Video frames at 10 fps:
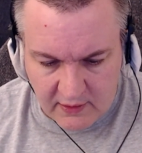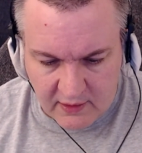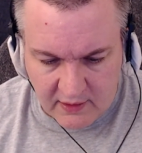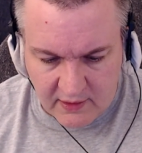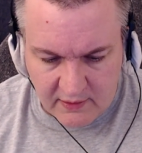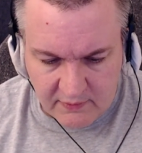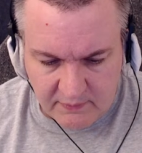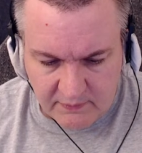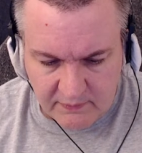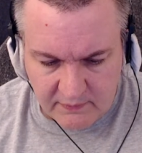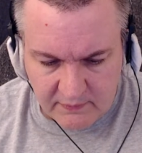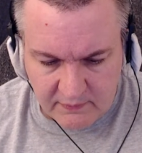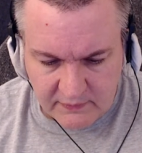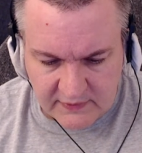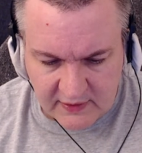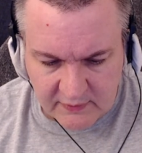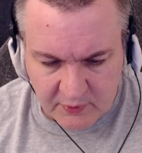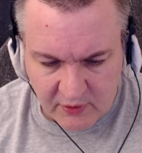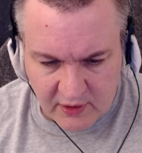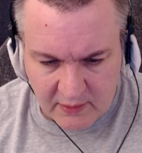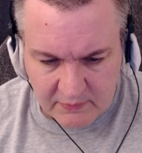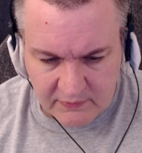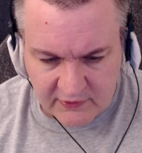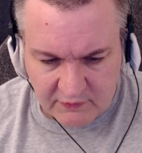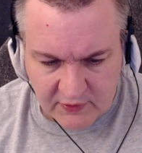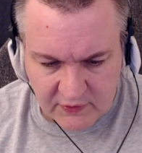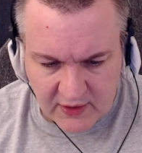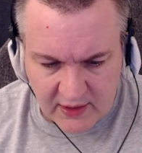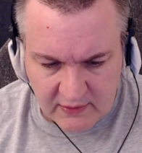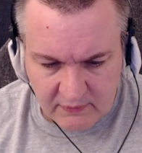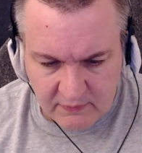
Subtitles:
Uh, text program stuff like that.